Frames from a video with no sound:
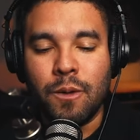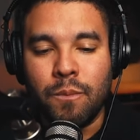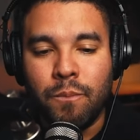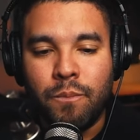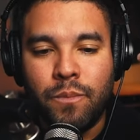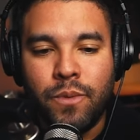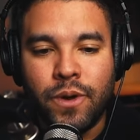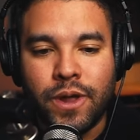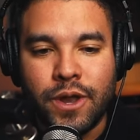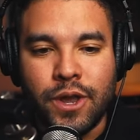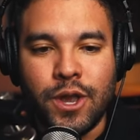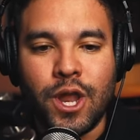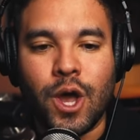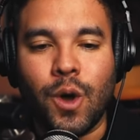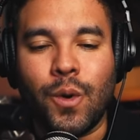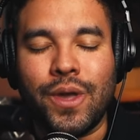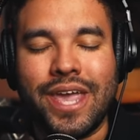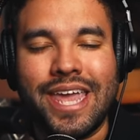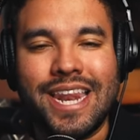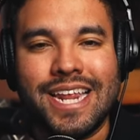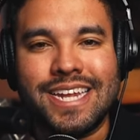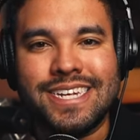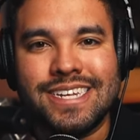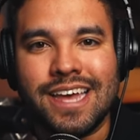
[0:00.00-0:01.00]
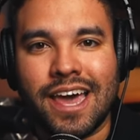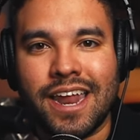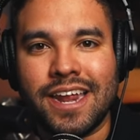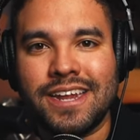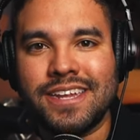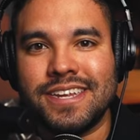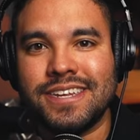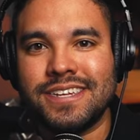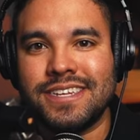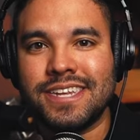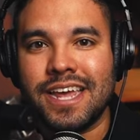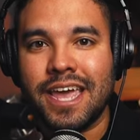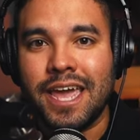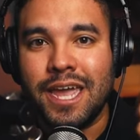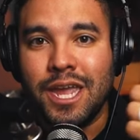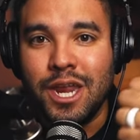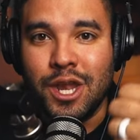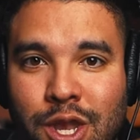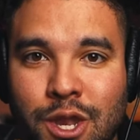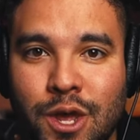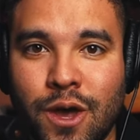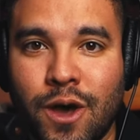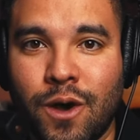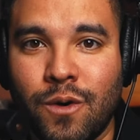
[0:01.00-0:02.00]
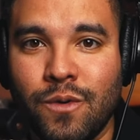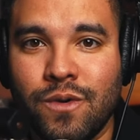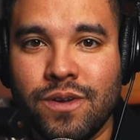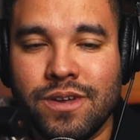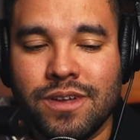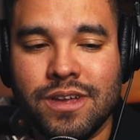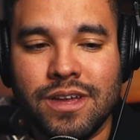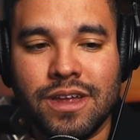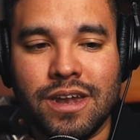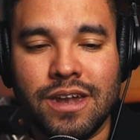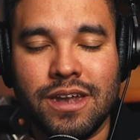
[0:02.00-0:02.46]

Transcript: But no, he decided to say no,